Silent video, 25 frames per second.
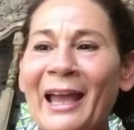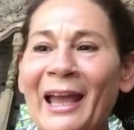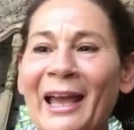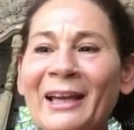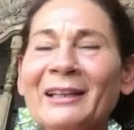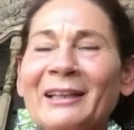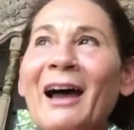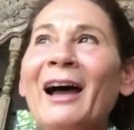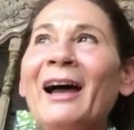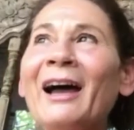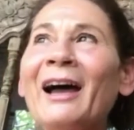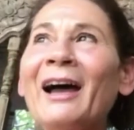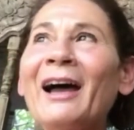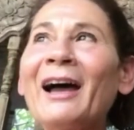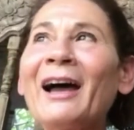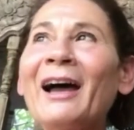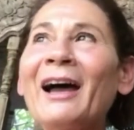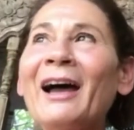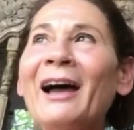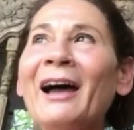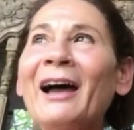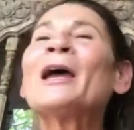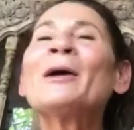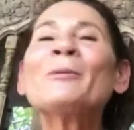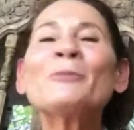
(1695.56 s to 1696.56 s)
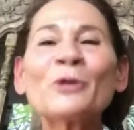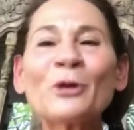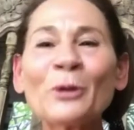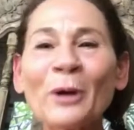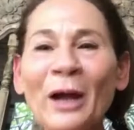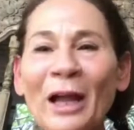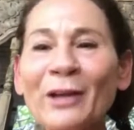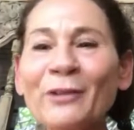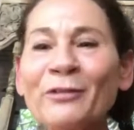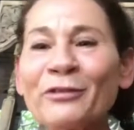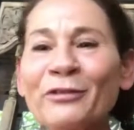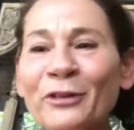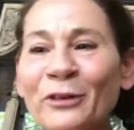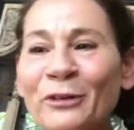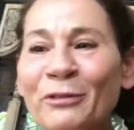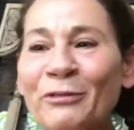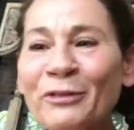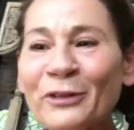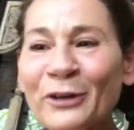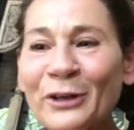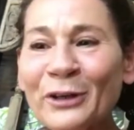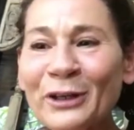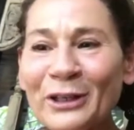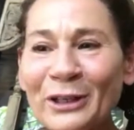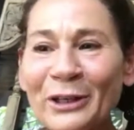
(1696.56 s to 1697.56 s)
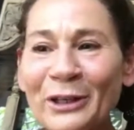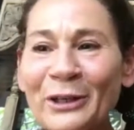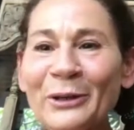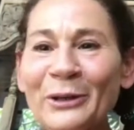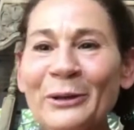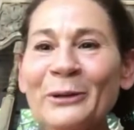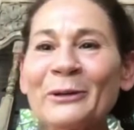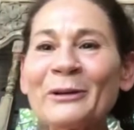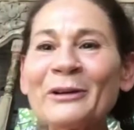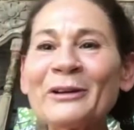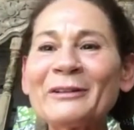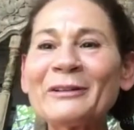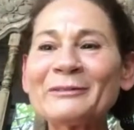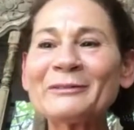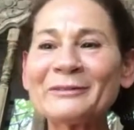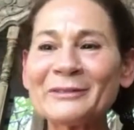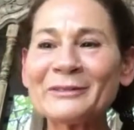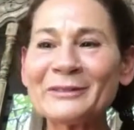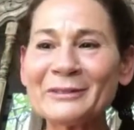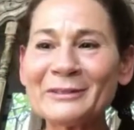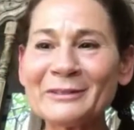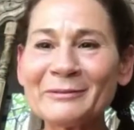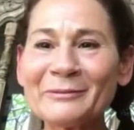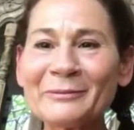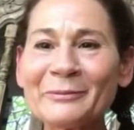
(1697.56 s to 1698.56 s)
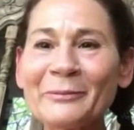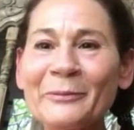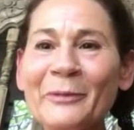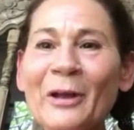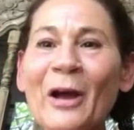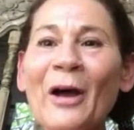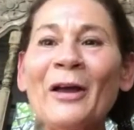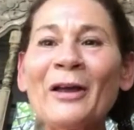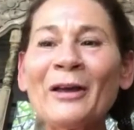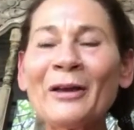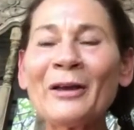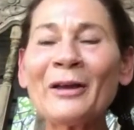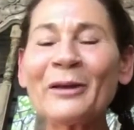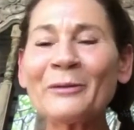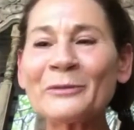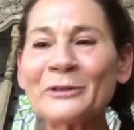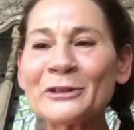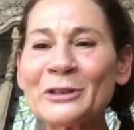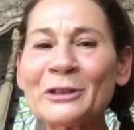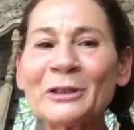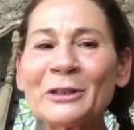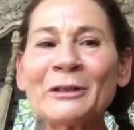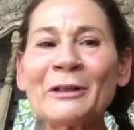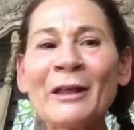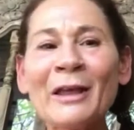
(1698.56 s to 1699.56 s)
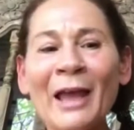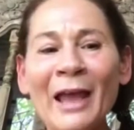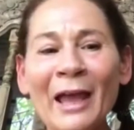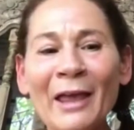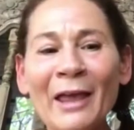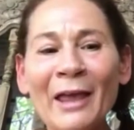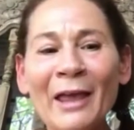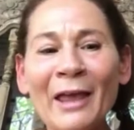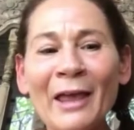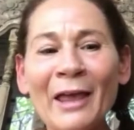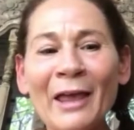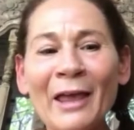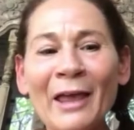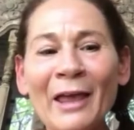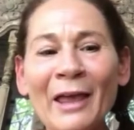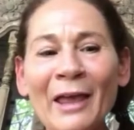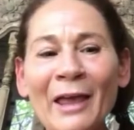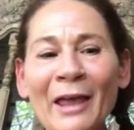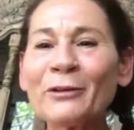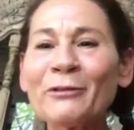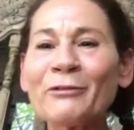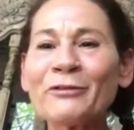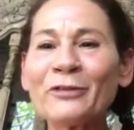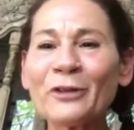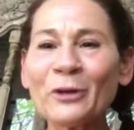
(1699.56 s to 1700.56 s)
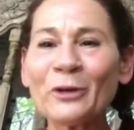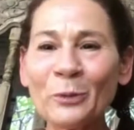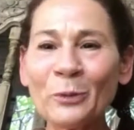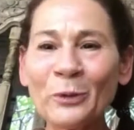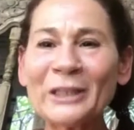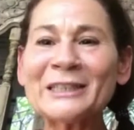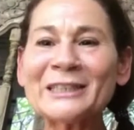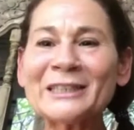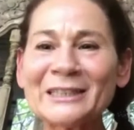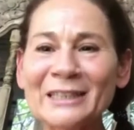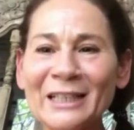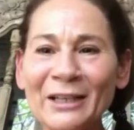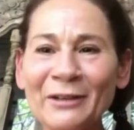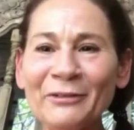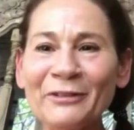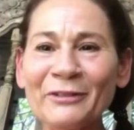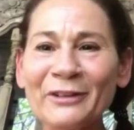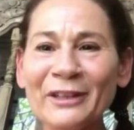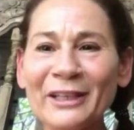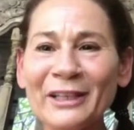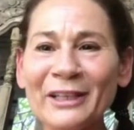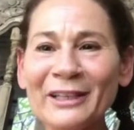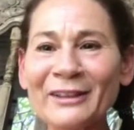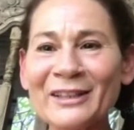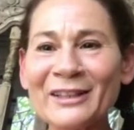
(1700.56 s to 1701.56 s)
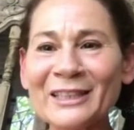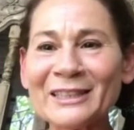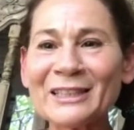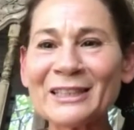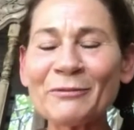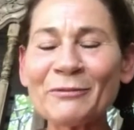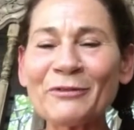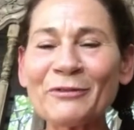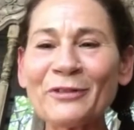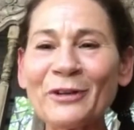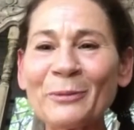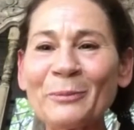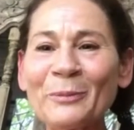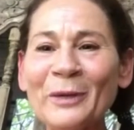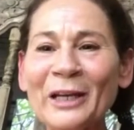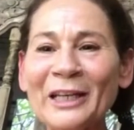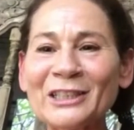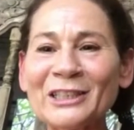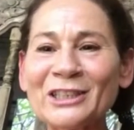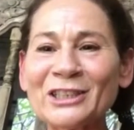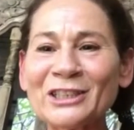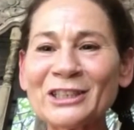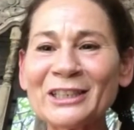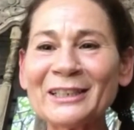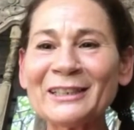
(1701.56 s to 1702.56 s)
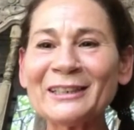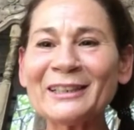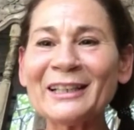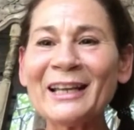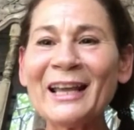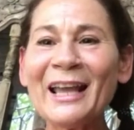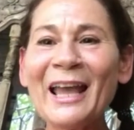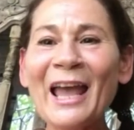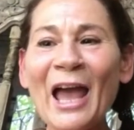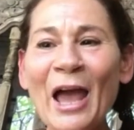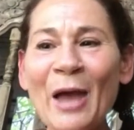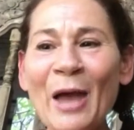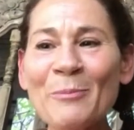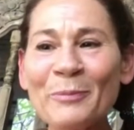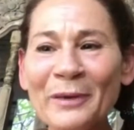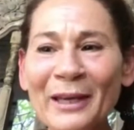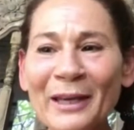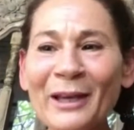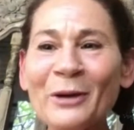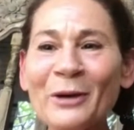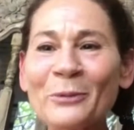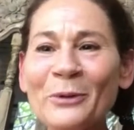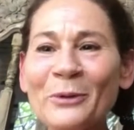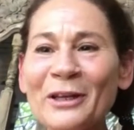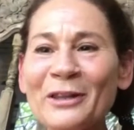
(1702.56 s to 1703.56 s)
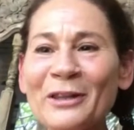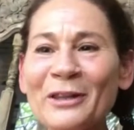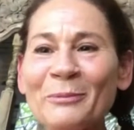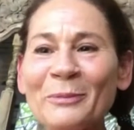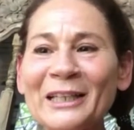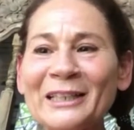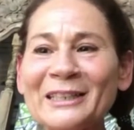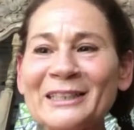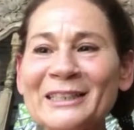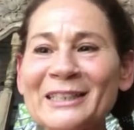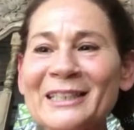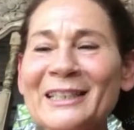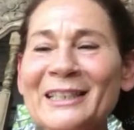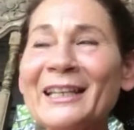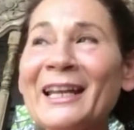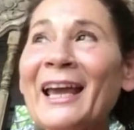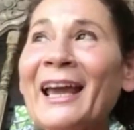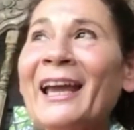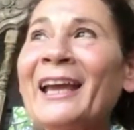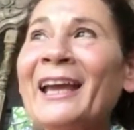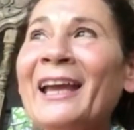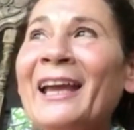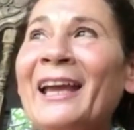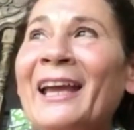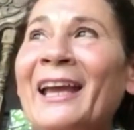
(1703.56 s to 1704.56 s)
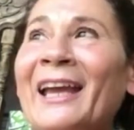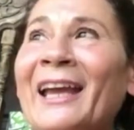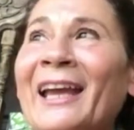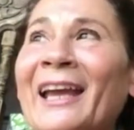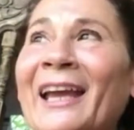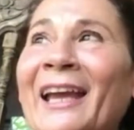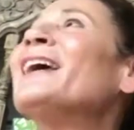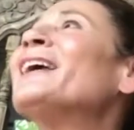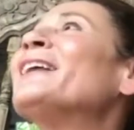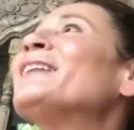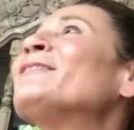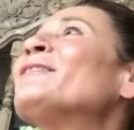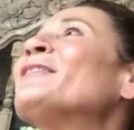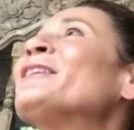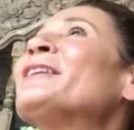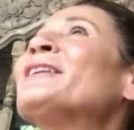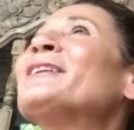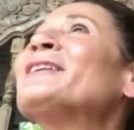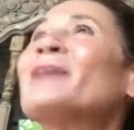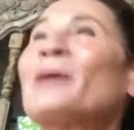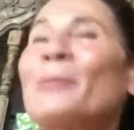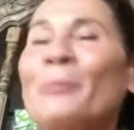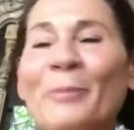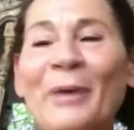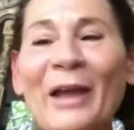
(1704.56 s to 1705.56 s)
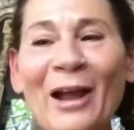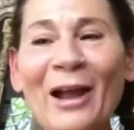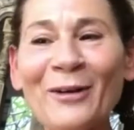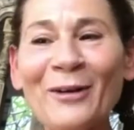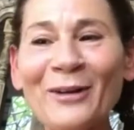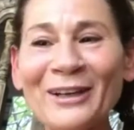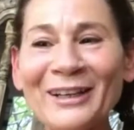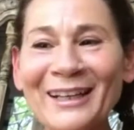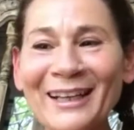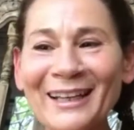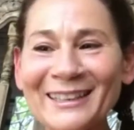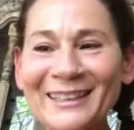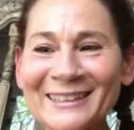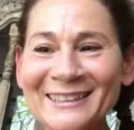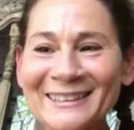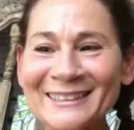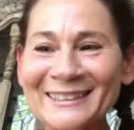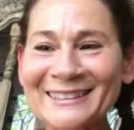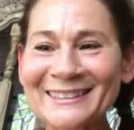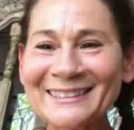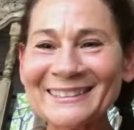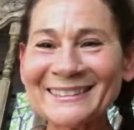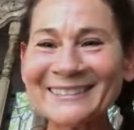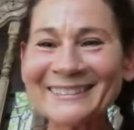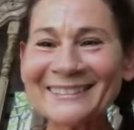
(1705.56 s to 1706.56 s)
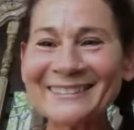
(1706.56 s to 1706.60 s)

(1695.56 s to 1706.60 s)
And I am grateful for you. To thank you for receiving this information and being with me today in paradise.